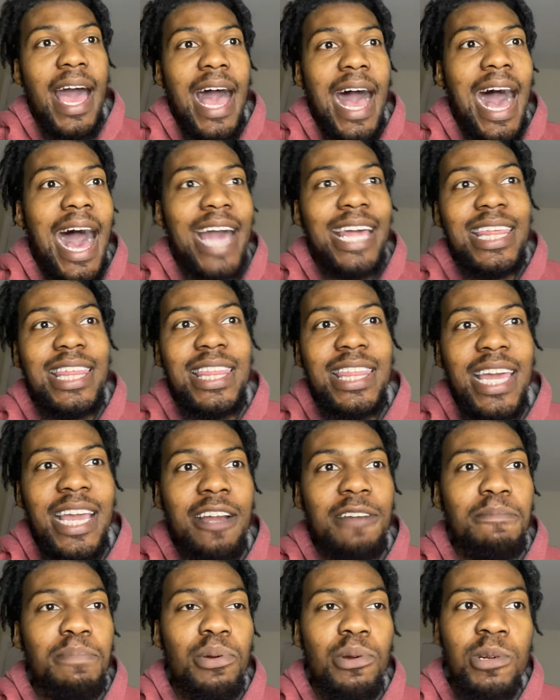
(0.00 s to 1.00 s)
I
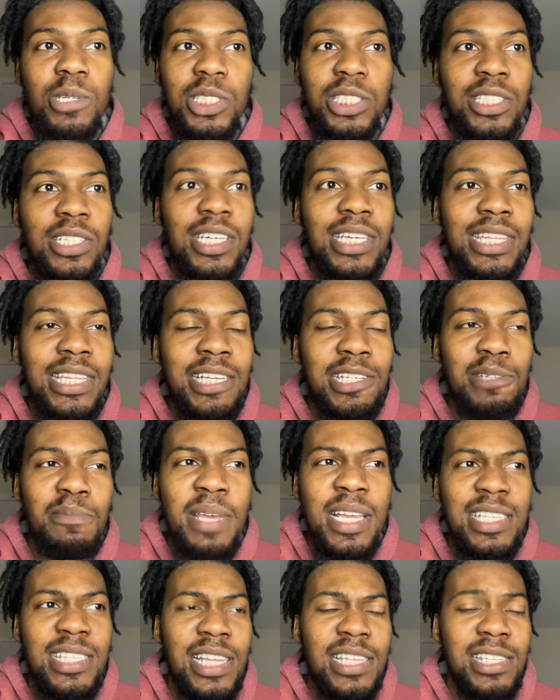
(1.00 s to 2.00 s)
think personally this
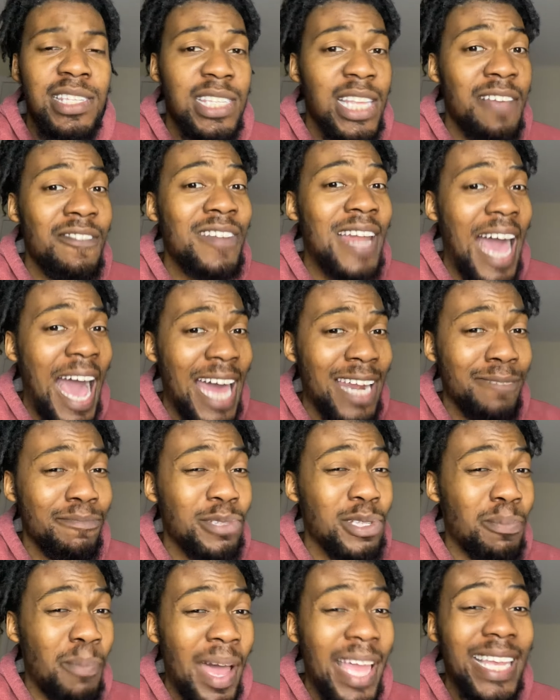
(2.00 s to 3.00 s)
means that Steven
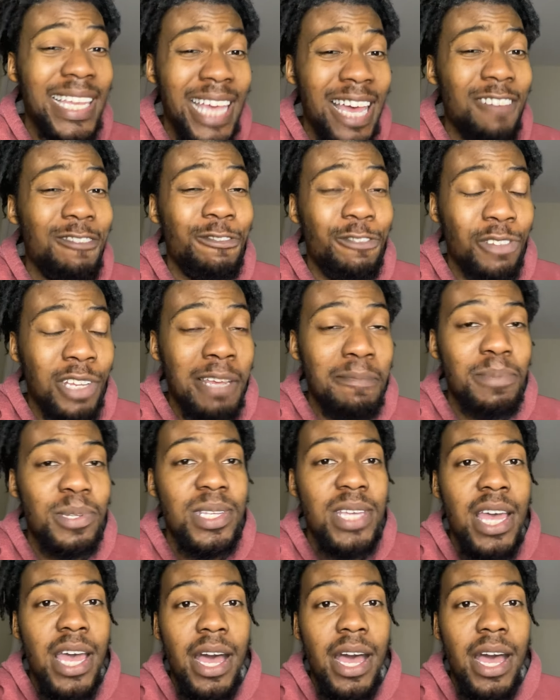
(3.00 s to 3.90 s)
Adams might get flipped,